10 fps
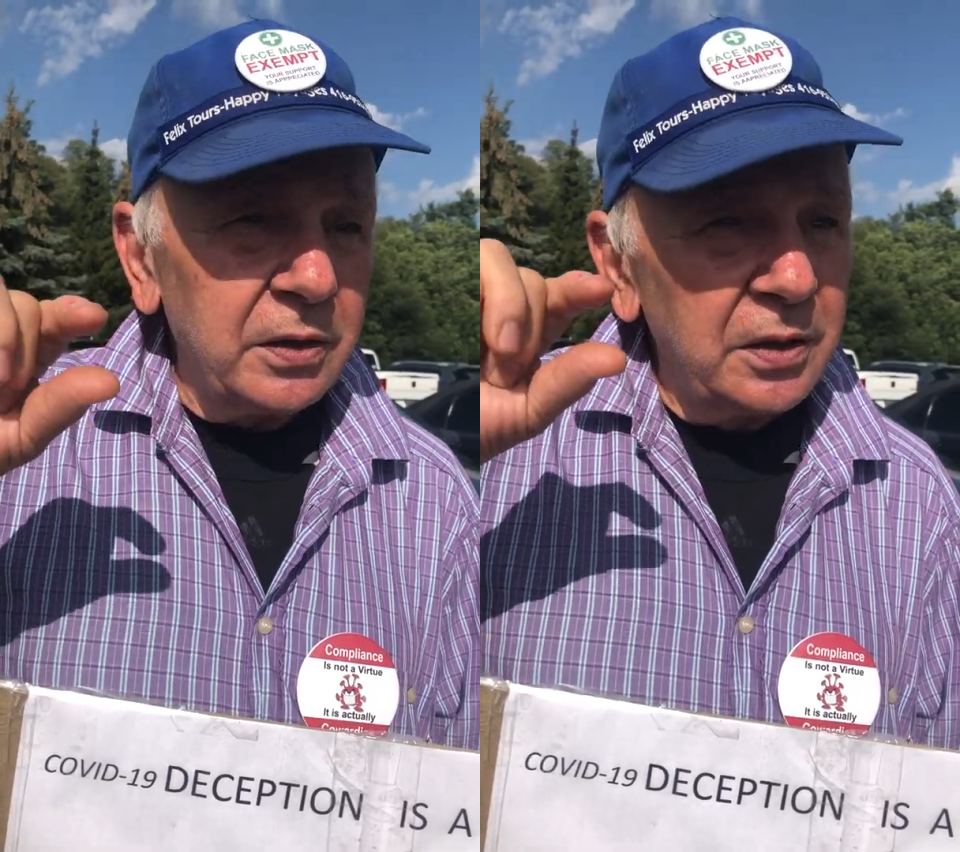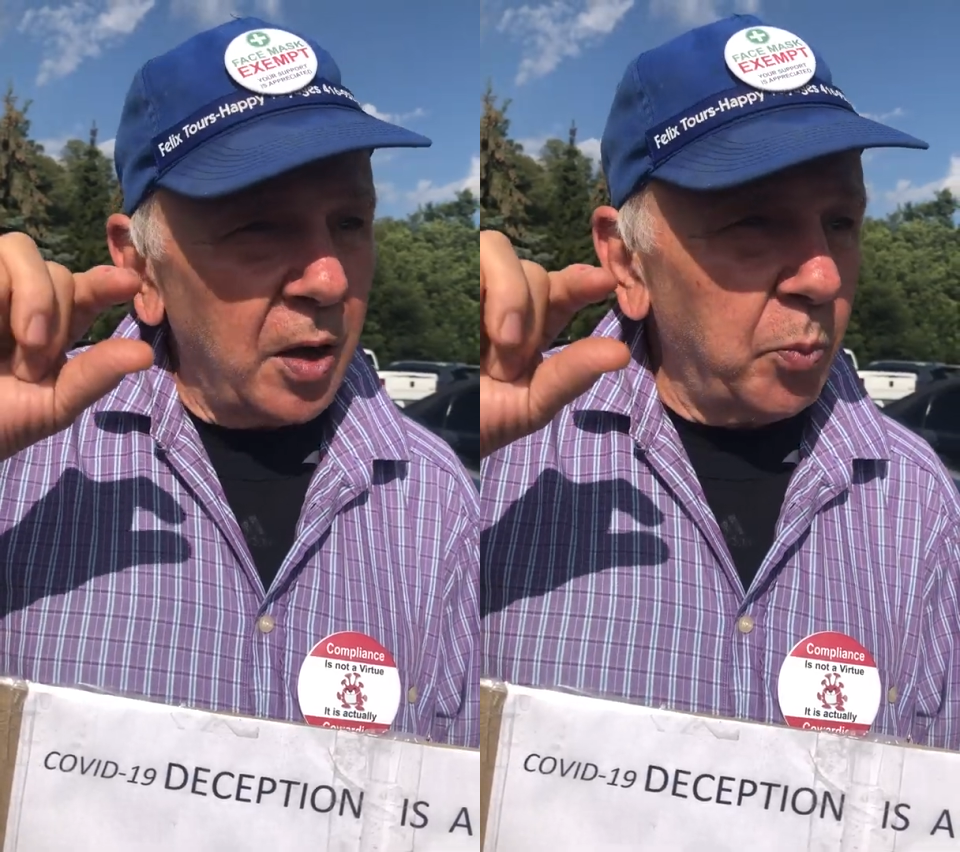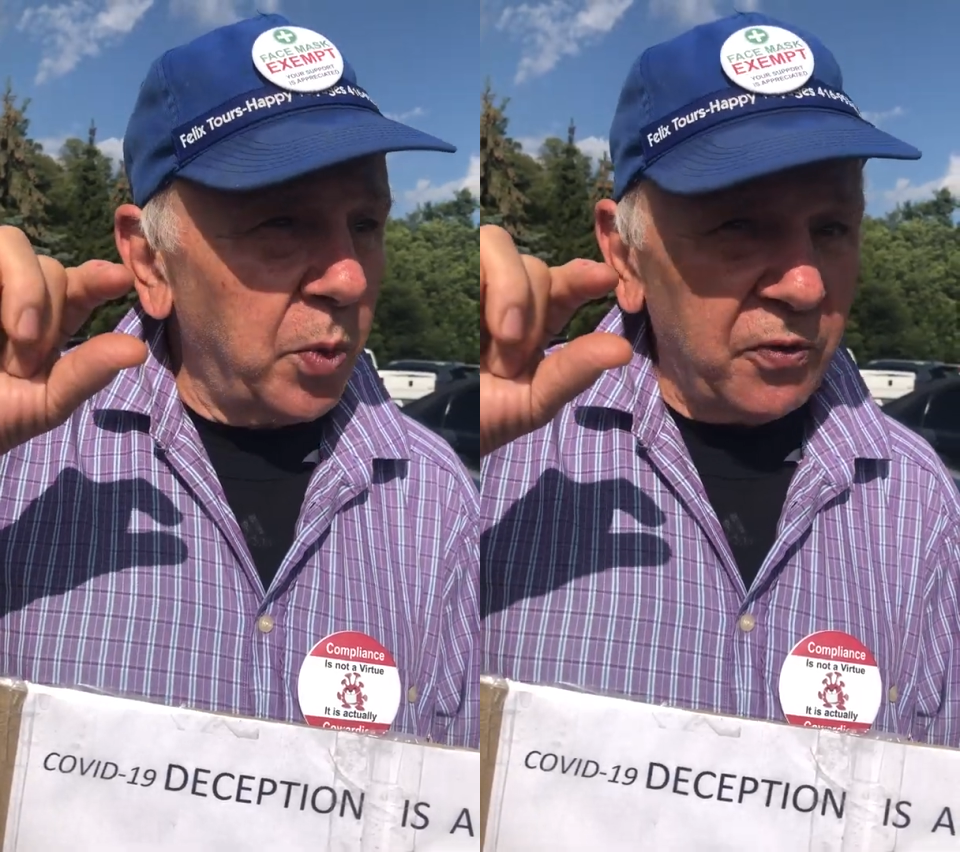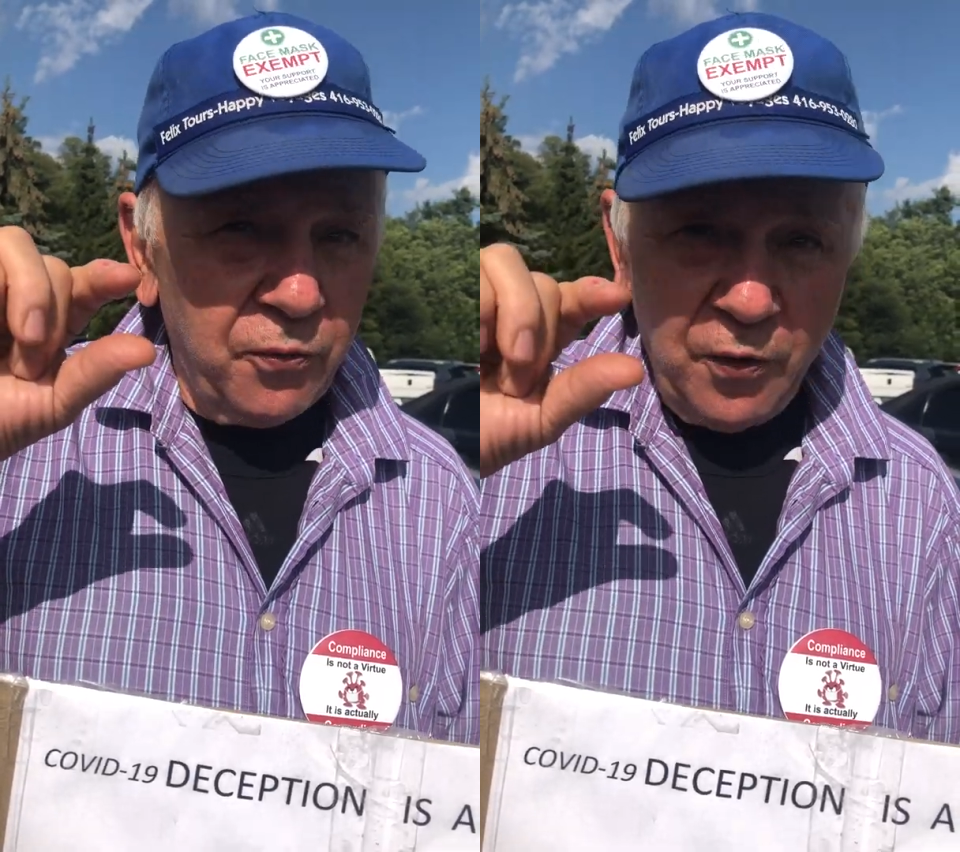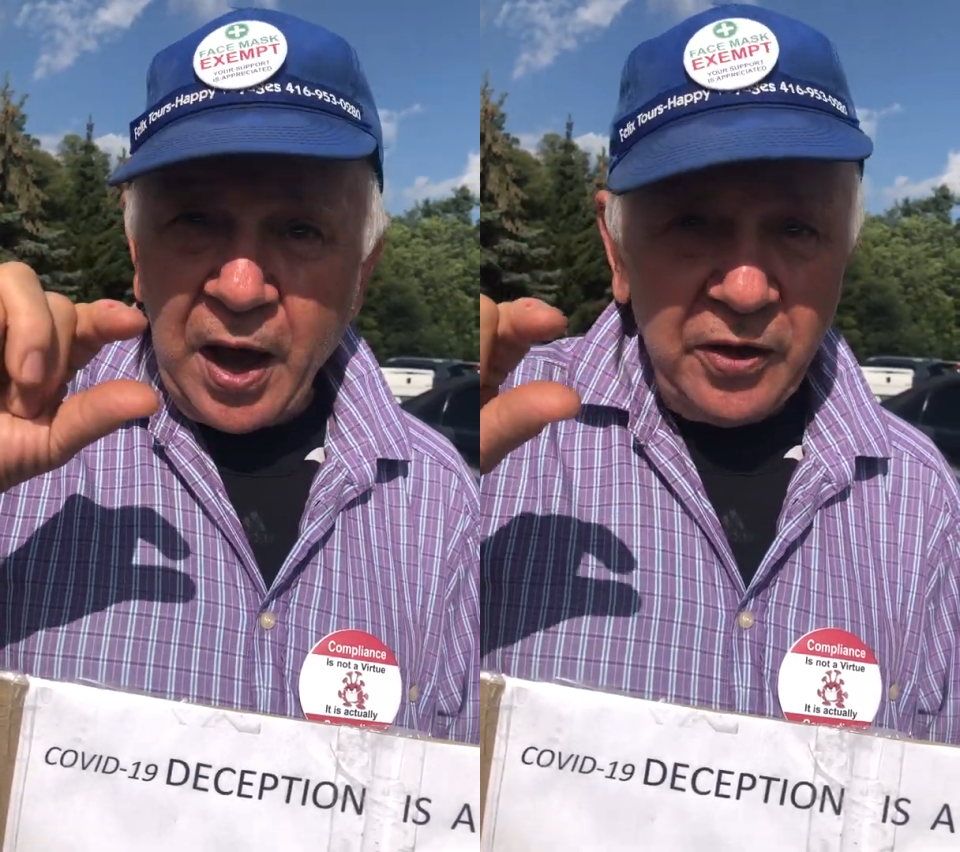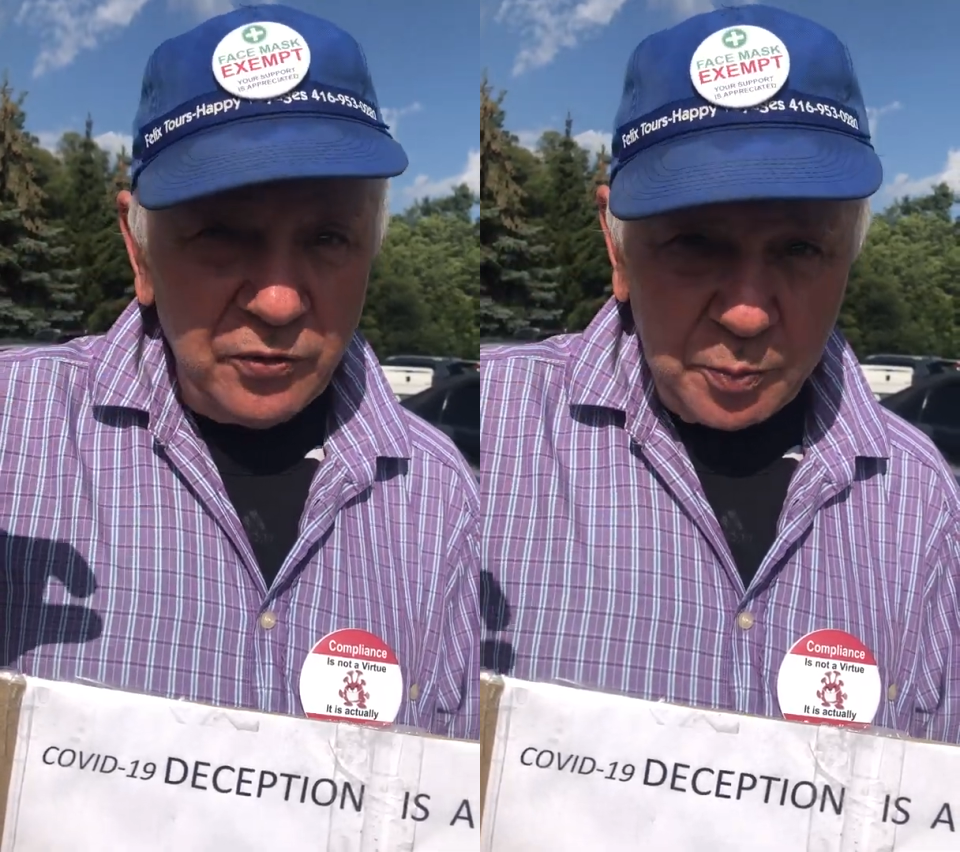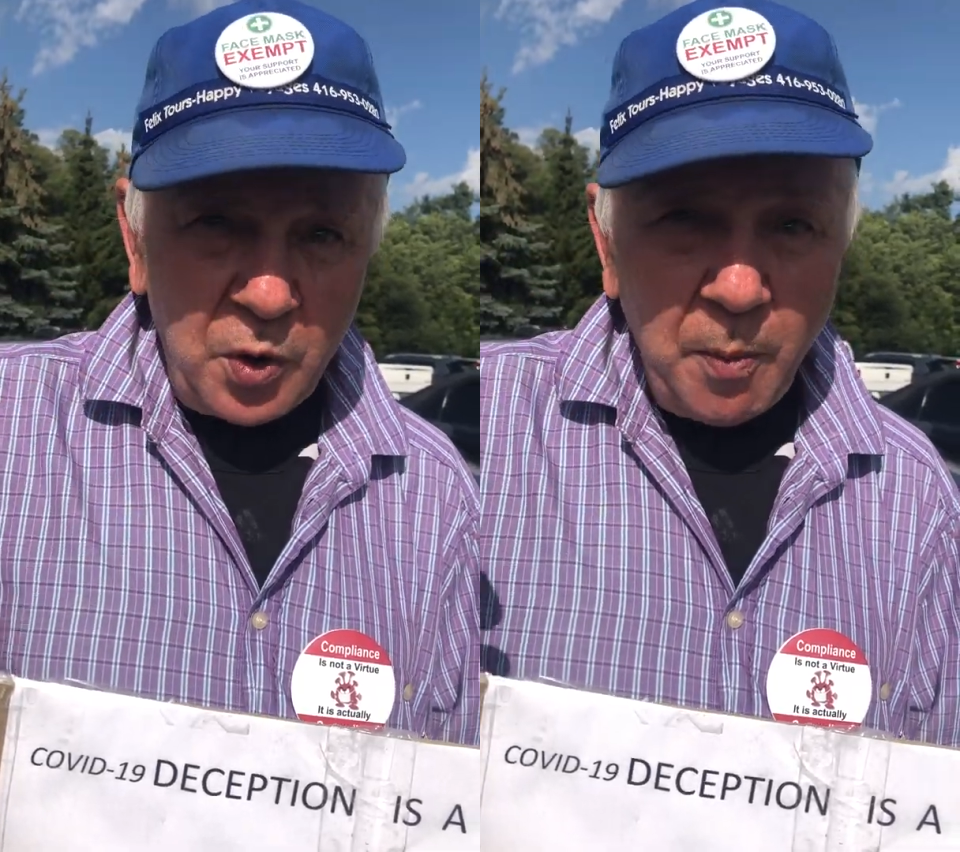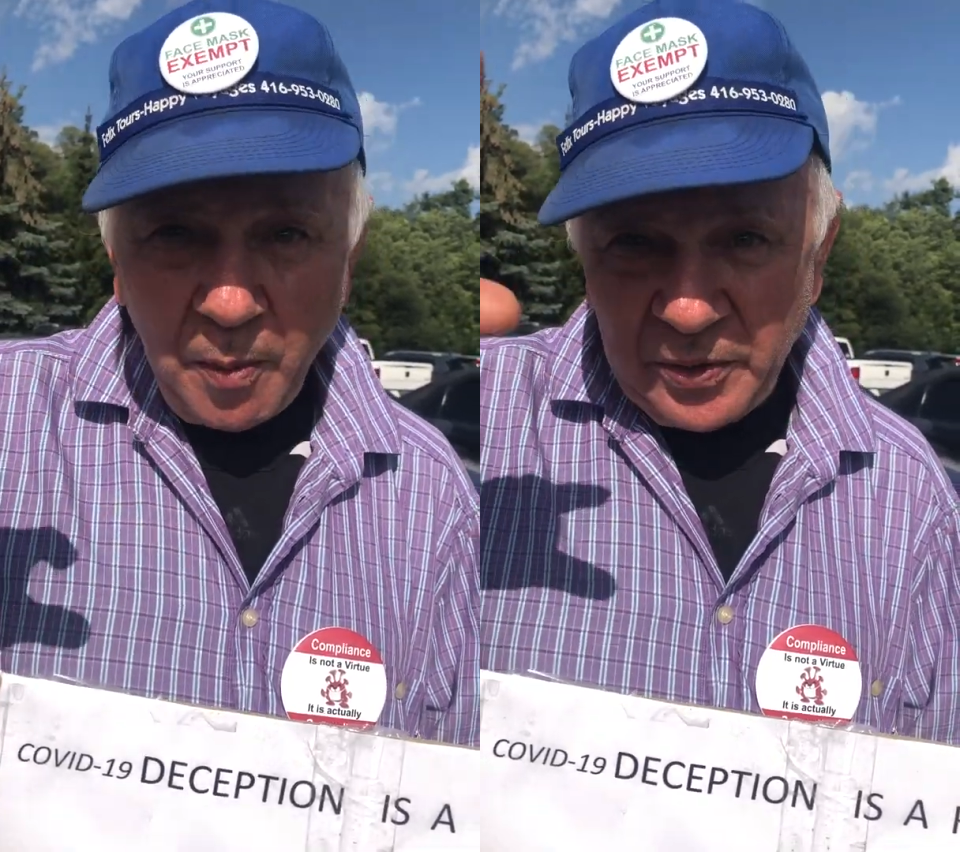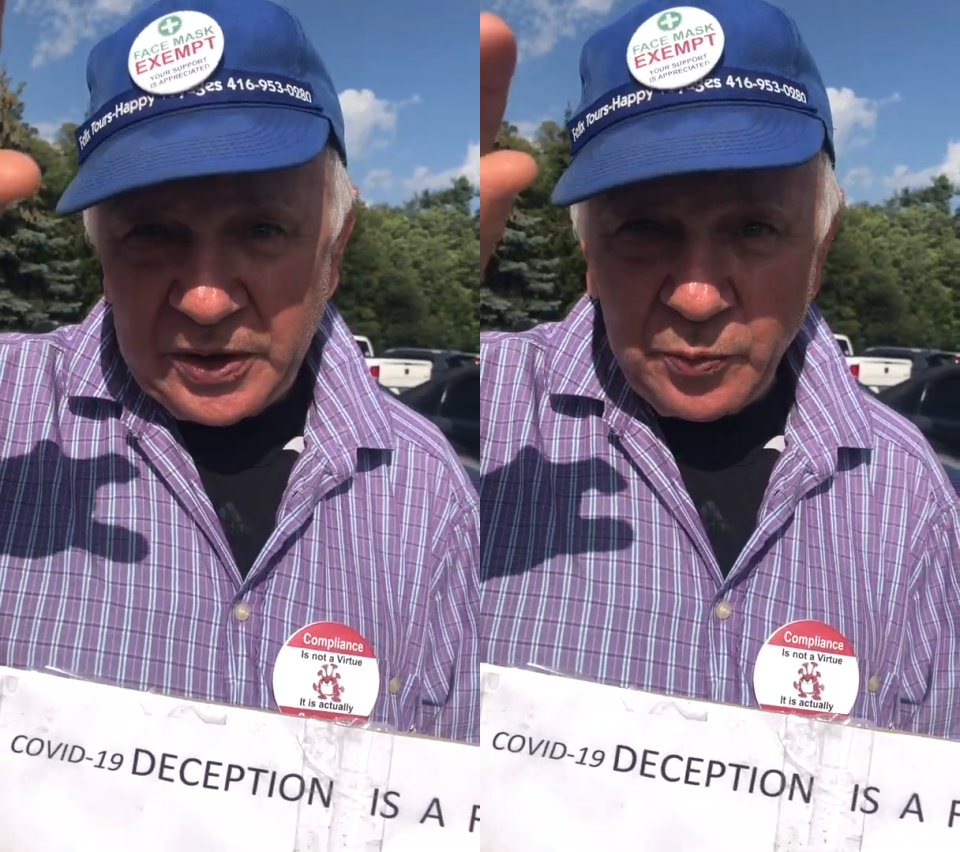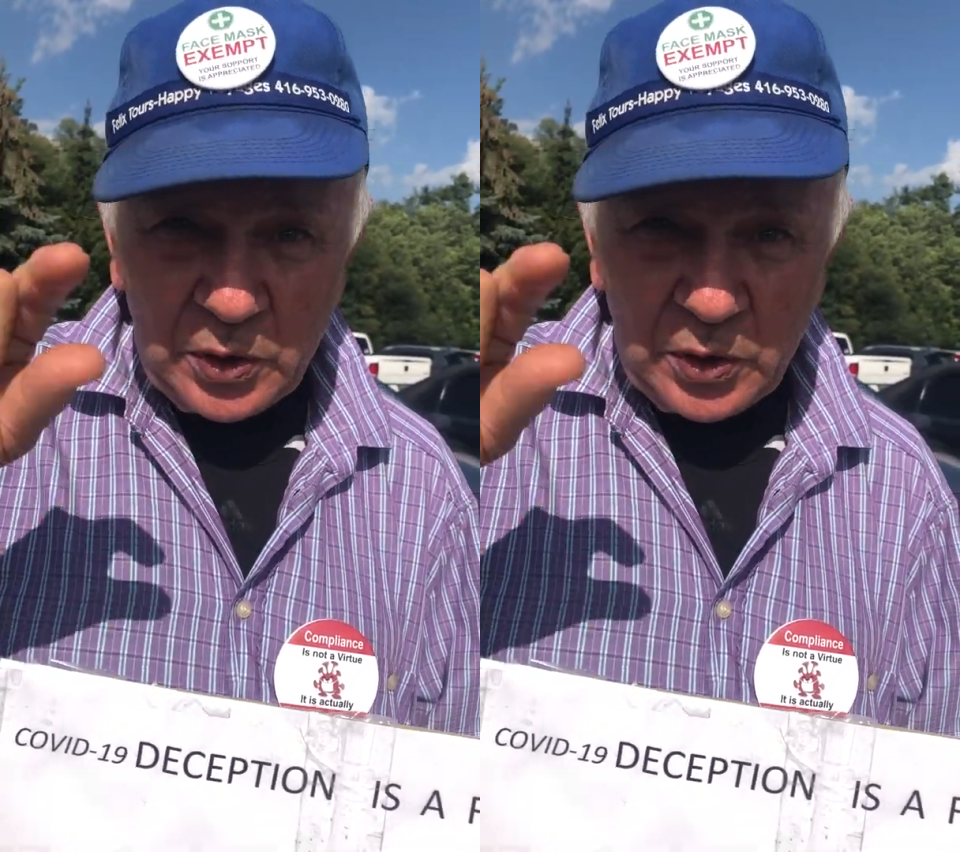number 5 probably,